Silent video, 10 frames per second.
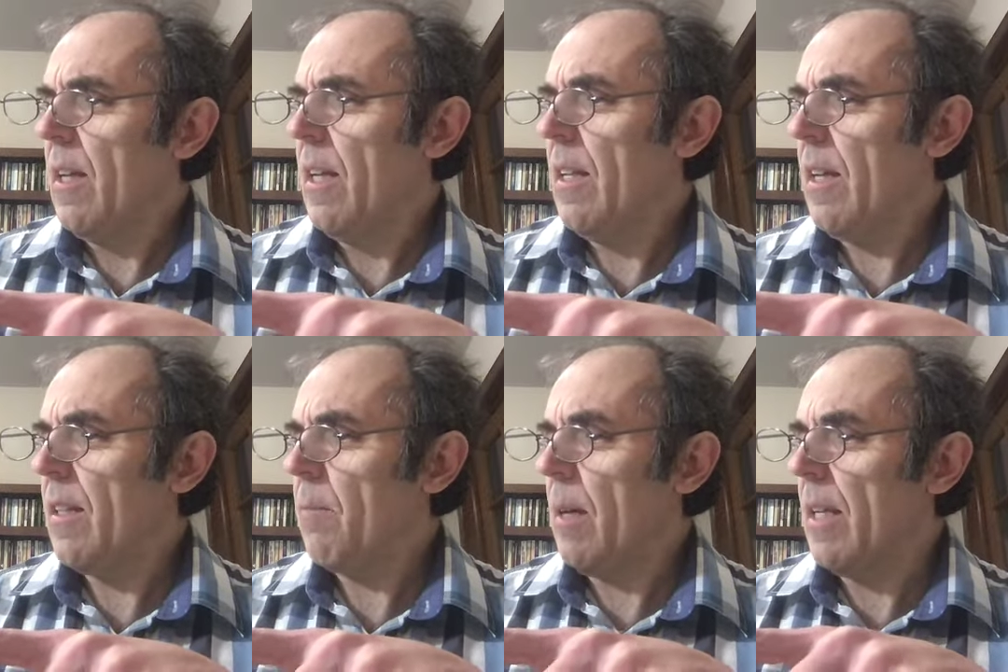
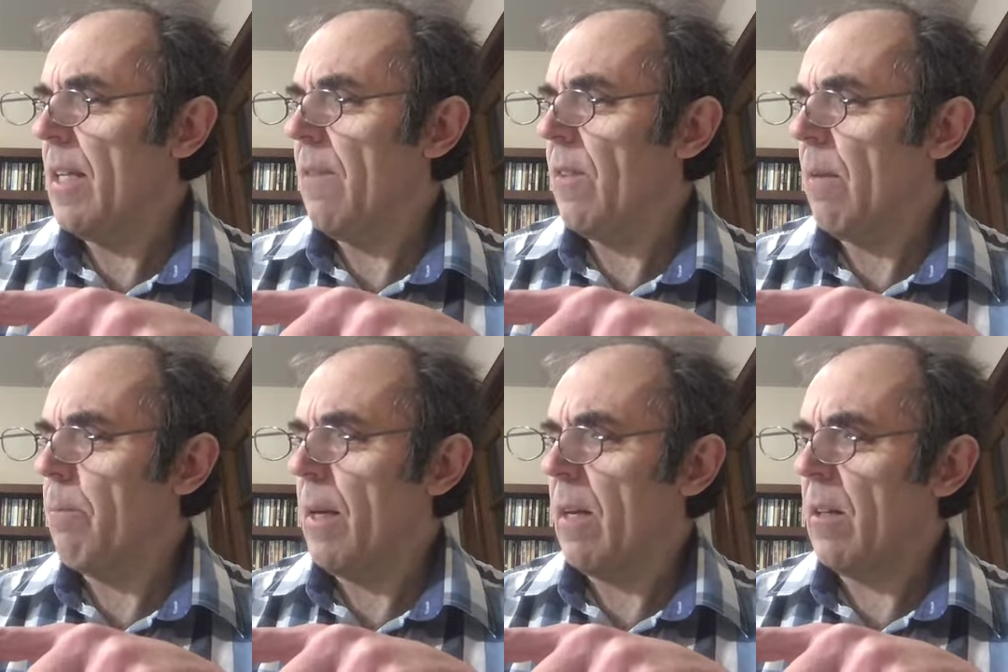hit by even a
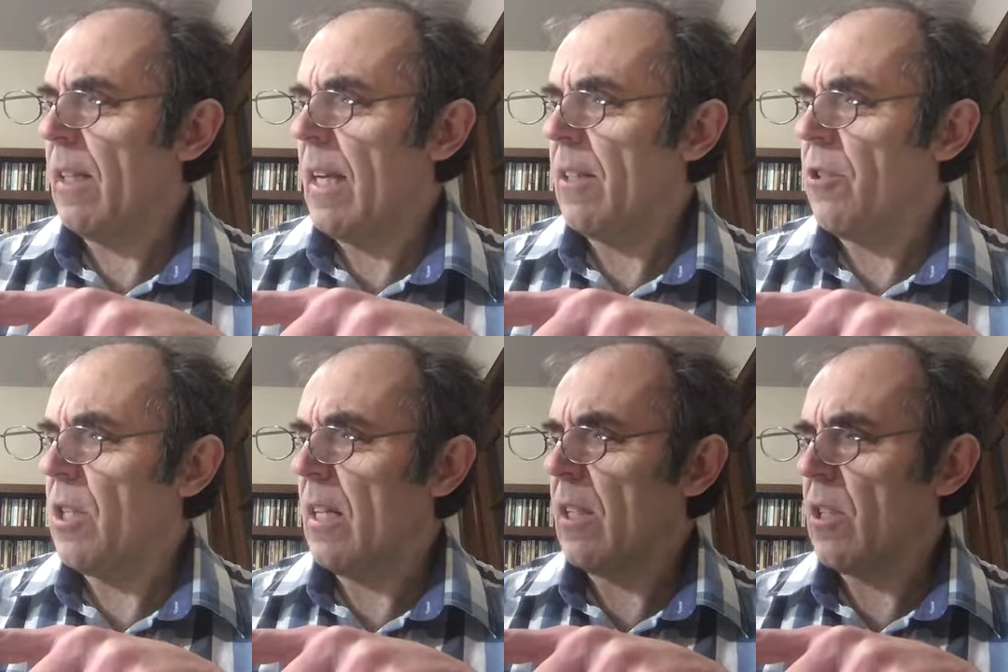barely
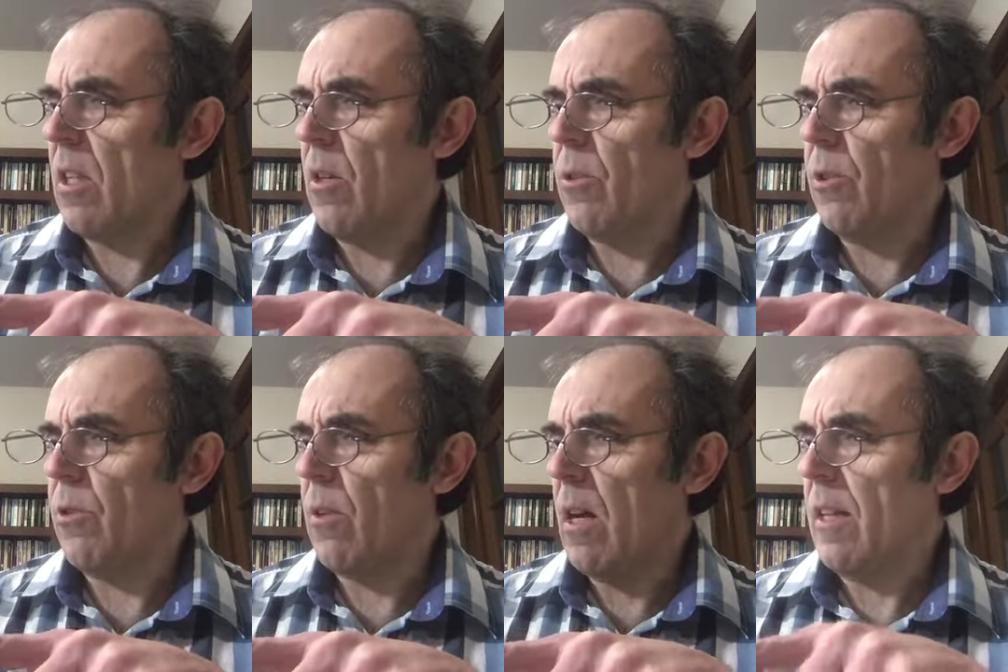energetic slow
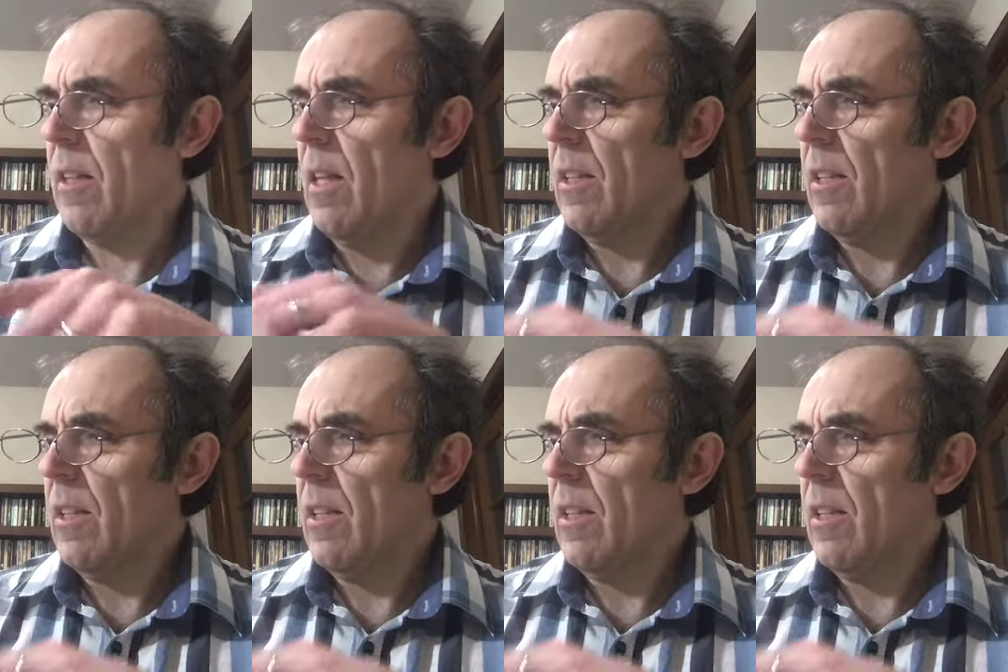neutron.